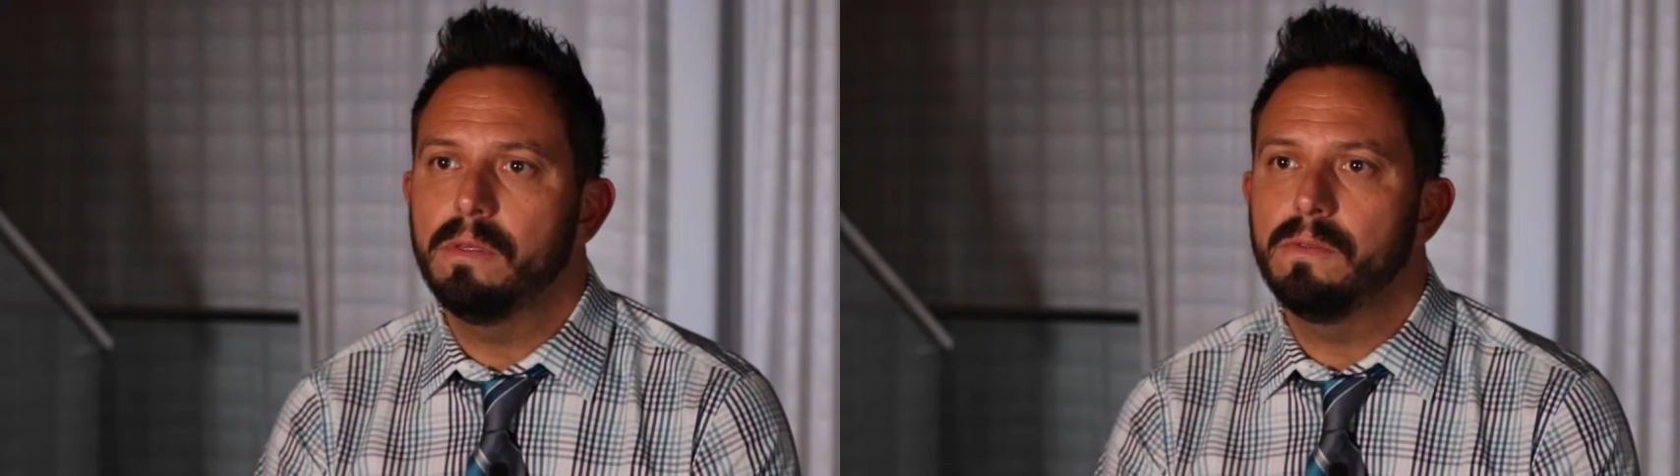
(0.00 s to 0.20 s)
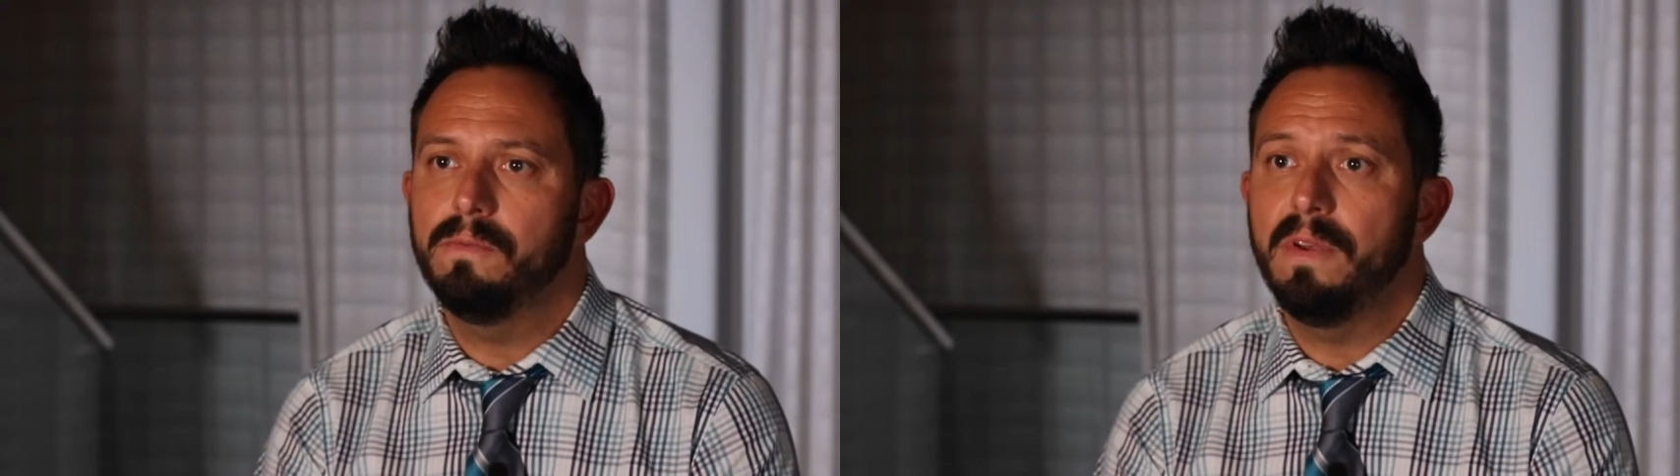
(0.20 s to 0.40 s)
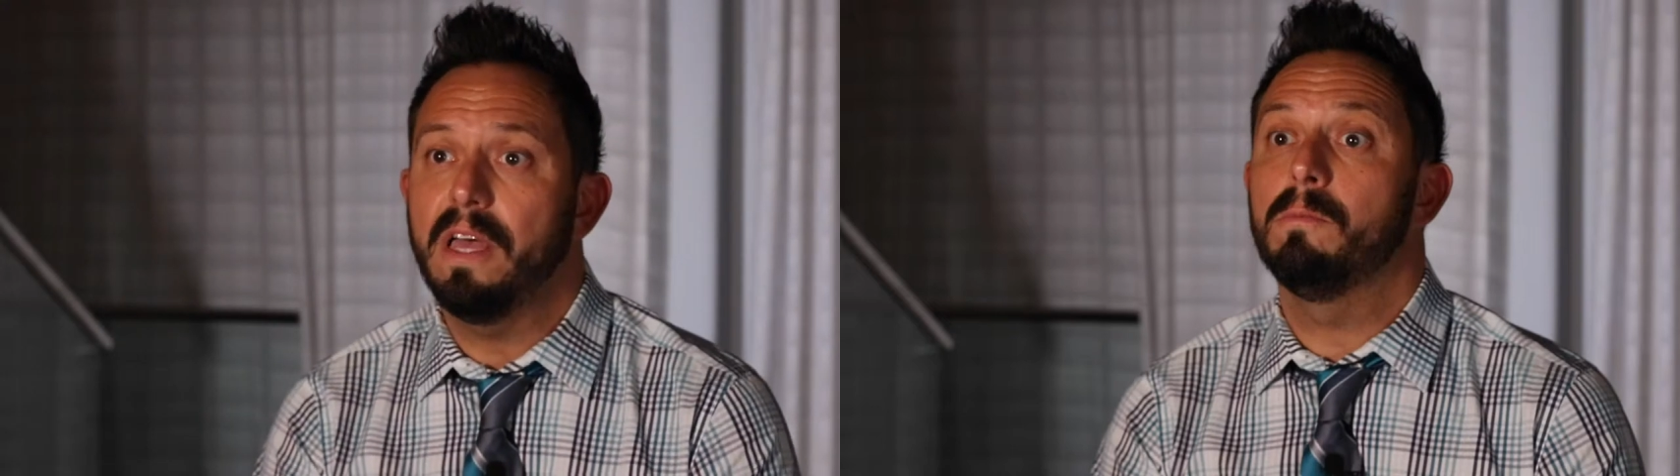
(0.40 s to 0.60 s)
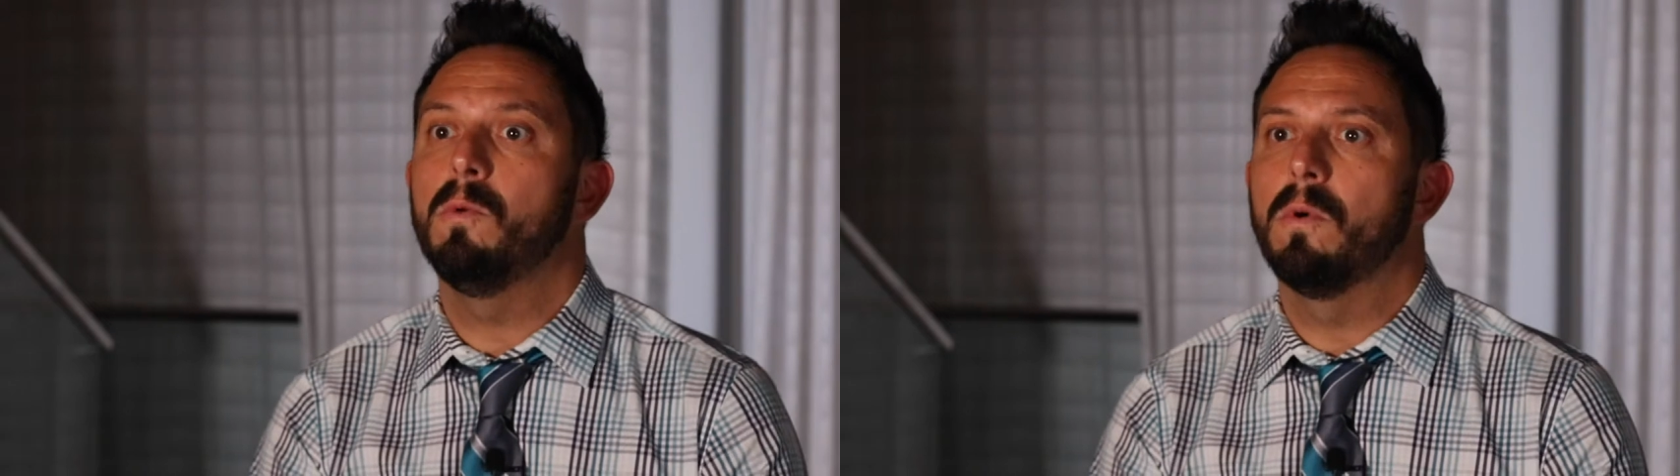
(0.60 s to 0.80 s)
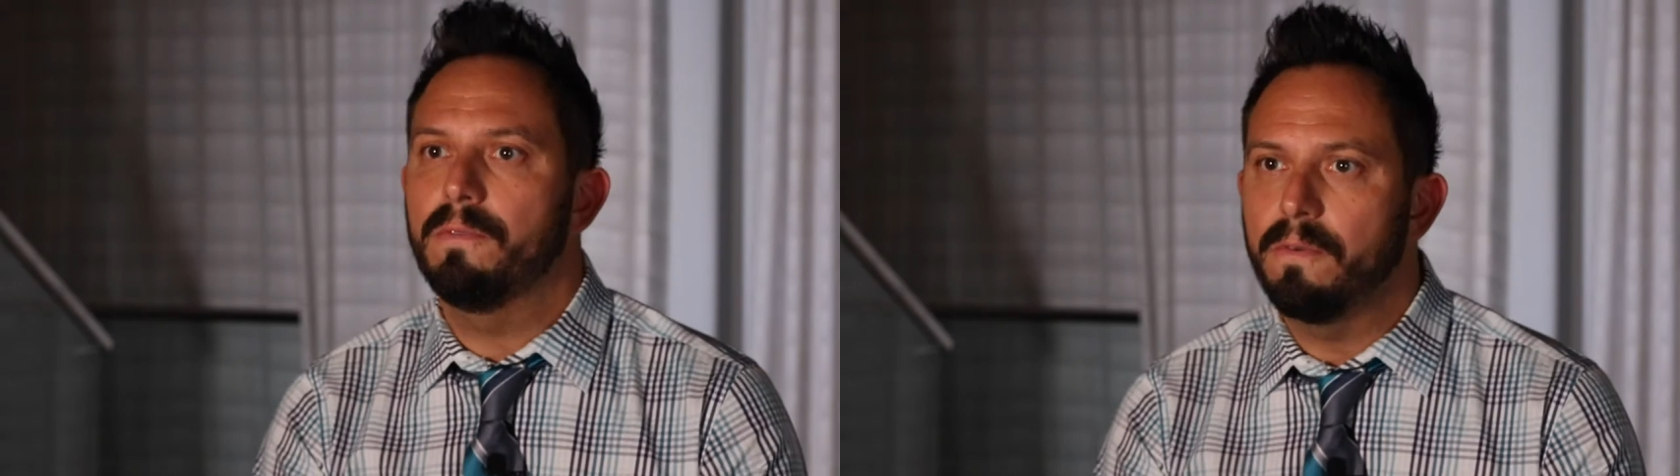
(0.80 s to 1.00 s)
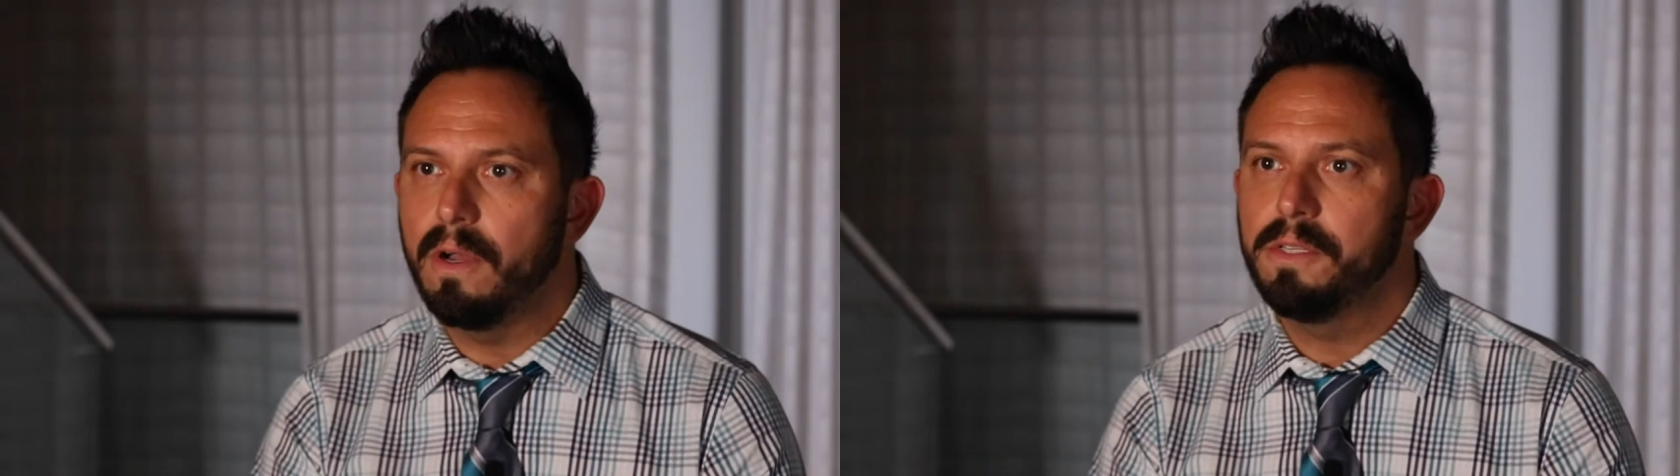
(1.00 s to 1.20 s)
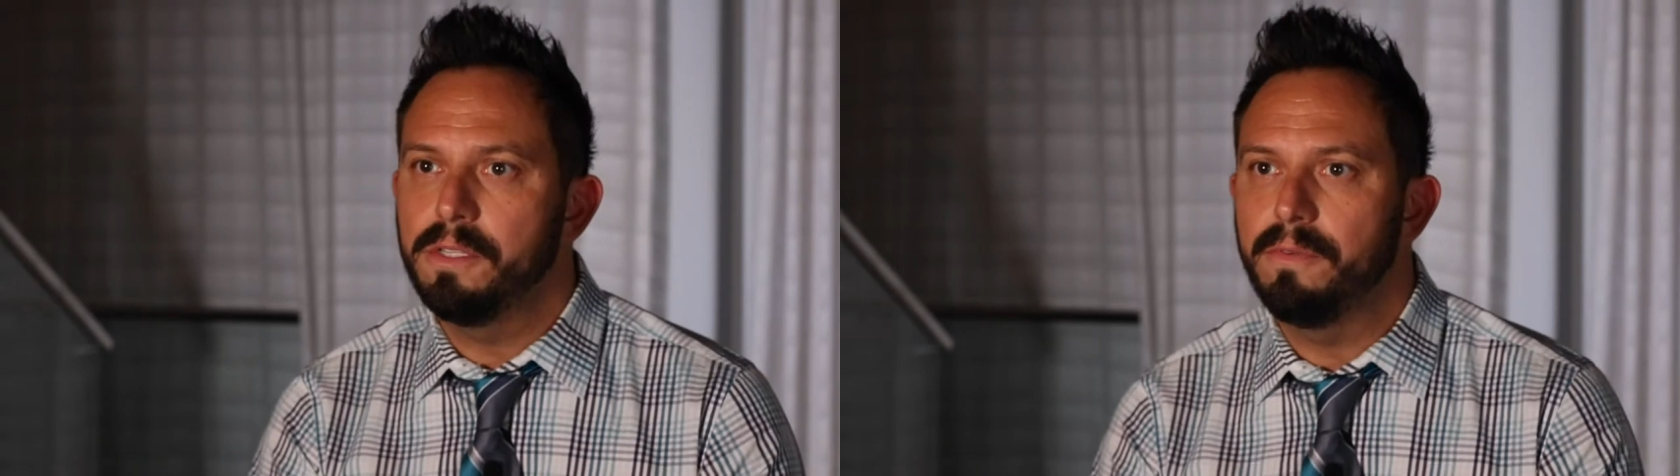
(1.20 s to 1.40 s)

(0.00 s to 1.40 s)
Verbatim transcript: is valuable work for us,